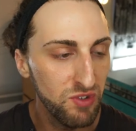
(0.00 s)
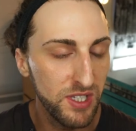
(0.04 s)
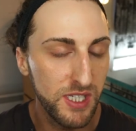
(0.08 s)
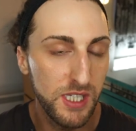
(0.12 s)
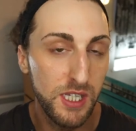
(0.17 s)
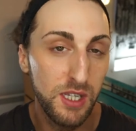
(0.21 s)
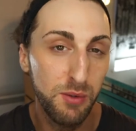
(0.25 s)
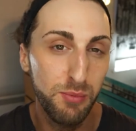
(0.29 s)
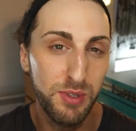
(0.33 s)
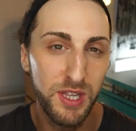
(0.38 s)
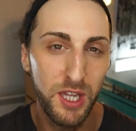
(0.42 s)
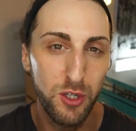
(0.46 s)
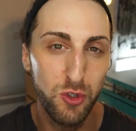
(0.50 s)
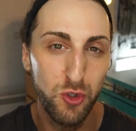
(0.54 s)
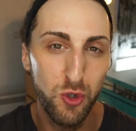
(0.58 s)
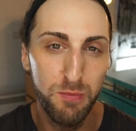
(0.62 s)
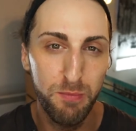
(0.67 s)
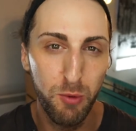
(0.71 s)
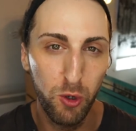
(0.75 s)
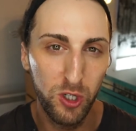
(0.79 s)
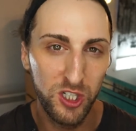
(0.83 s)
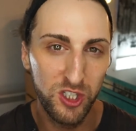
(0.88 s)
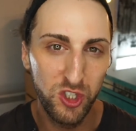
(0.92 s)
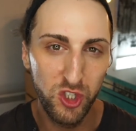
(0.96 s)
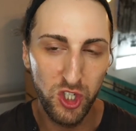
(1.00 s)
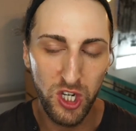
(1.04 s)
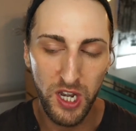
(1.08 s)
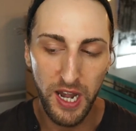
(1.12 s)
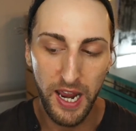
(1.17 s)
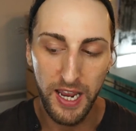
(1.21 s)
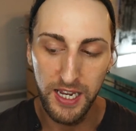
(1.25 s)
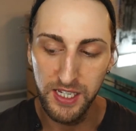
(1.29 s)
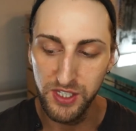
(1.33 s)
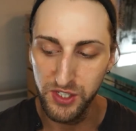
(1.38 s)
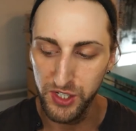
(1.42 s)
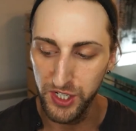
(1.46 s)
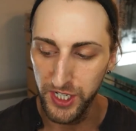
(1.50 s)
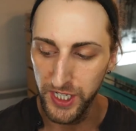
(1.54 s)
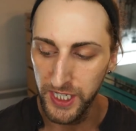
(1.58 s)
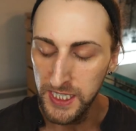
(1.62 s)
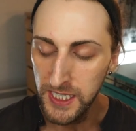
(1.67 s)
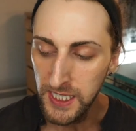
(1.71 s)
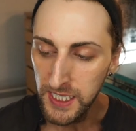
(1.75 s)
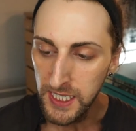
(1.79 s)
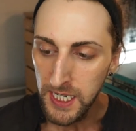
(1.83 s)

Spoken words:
recently with a new moisturizer.